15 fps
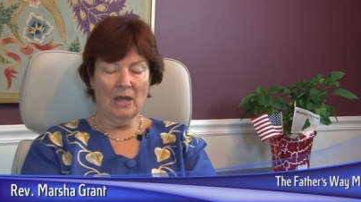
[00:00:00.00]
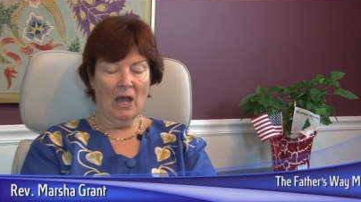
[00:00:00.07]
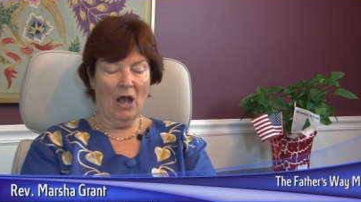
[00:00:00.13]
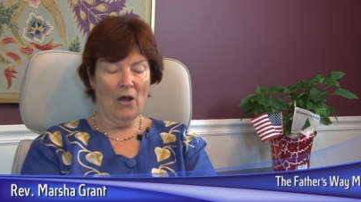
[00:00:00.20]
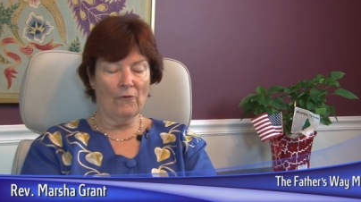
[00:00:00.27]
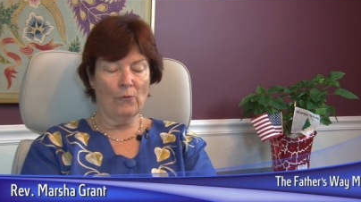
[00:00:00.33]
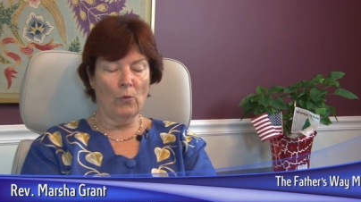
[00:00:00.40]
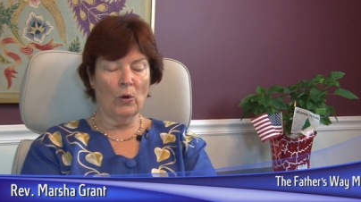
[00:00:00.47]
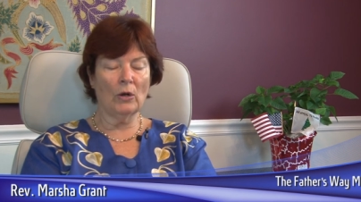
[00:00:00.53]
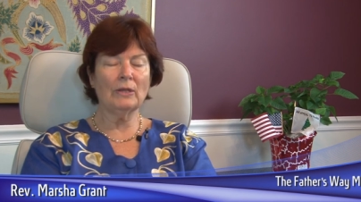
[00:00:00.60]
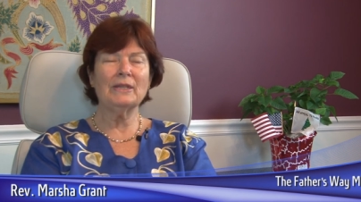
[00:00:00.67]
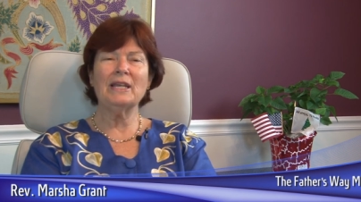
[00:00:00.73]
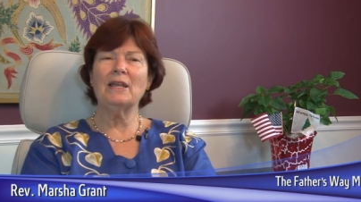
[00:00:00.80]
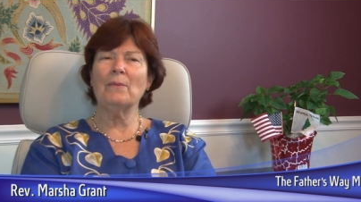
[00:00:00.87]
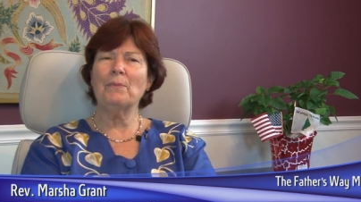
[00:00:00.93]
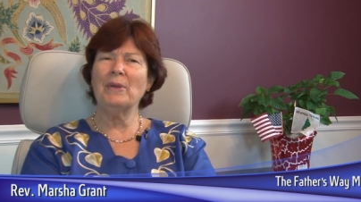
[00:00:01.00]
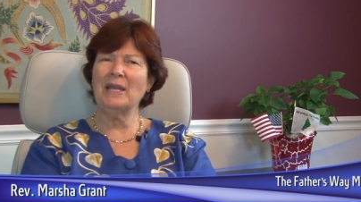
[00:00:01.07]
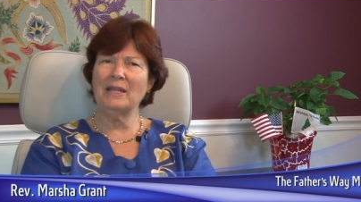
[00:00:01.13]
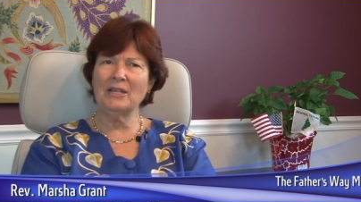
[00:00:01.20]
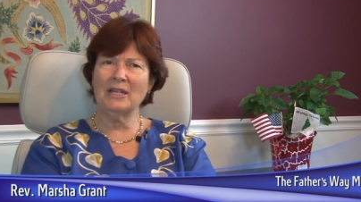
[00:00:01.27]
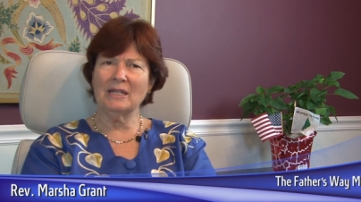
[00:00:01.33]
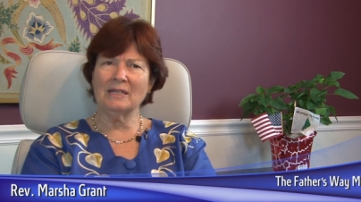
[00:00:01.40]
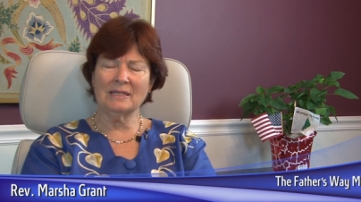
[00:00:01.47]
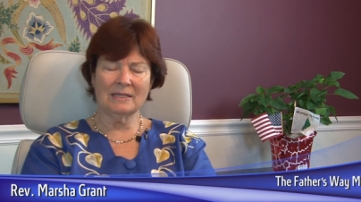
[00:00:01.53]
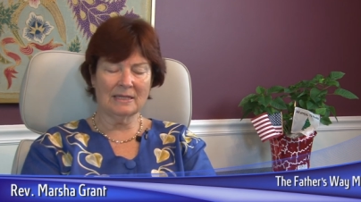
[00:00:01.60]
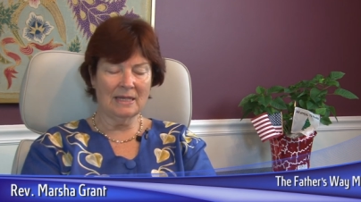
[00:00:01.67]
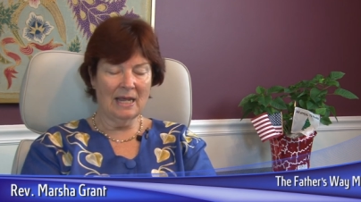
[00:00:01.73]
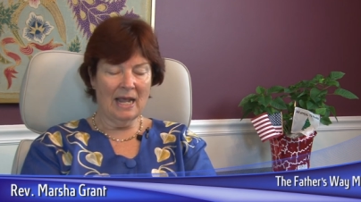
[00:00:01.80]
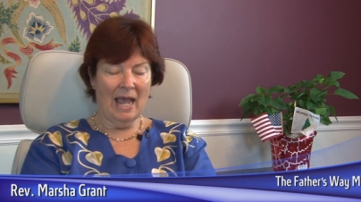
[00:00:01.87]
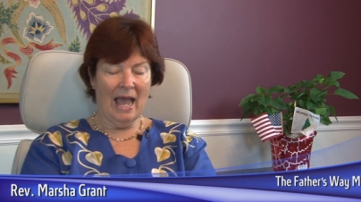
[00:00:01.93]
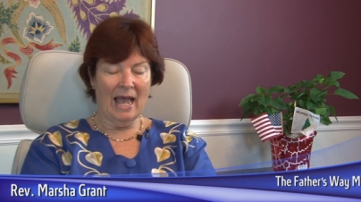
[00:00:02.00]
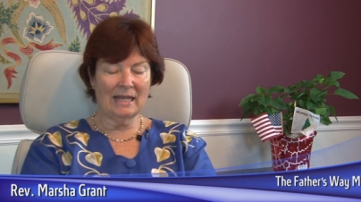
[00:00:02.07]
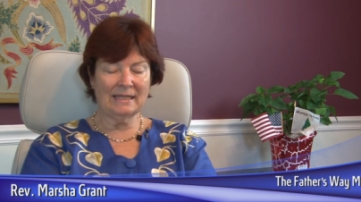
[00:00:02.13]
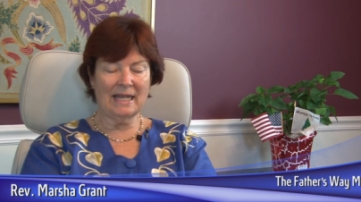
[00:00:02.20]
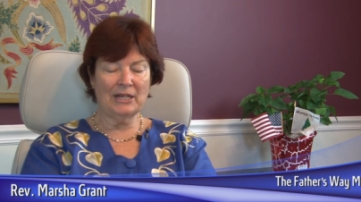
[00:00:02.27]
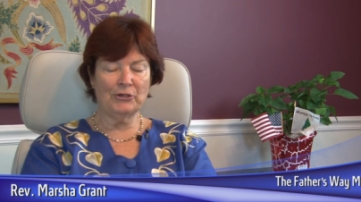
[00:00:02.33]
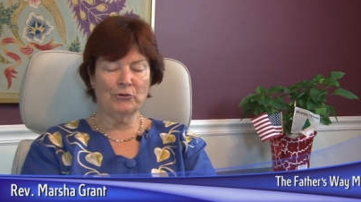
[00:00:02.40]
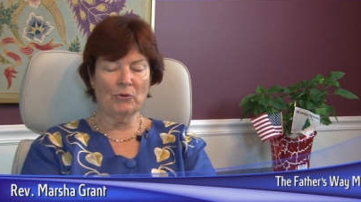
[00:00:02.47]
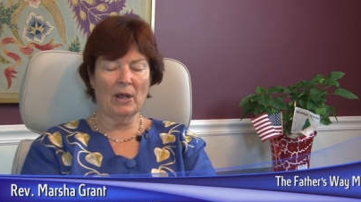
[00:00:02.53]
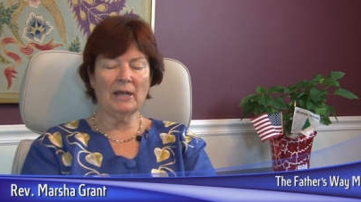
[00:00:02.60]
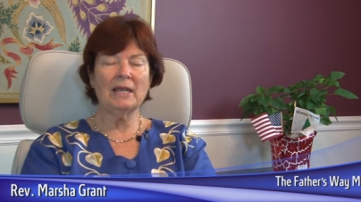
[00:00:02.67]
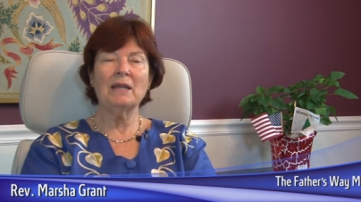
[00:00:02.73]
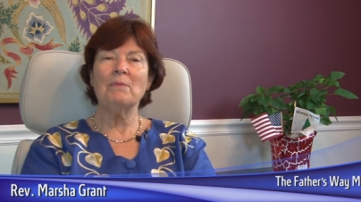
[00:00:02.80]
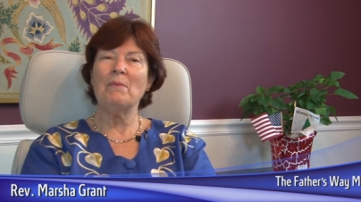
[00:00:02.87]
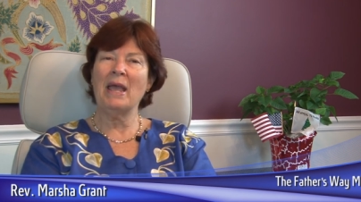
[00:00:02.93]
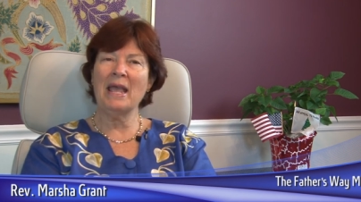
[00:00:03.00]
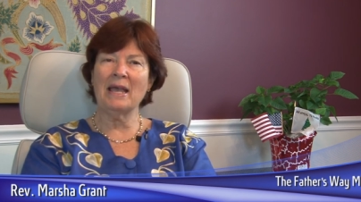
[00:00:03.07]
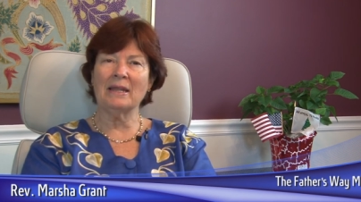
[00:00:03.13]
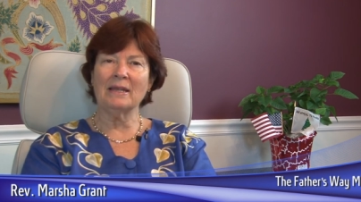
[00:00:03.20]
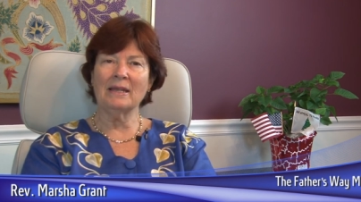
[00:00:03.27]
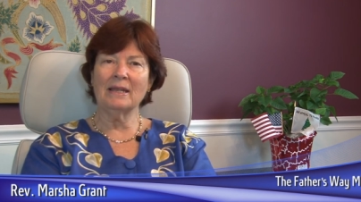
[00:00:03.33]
of worldly opinions as a drunken man,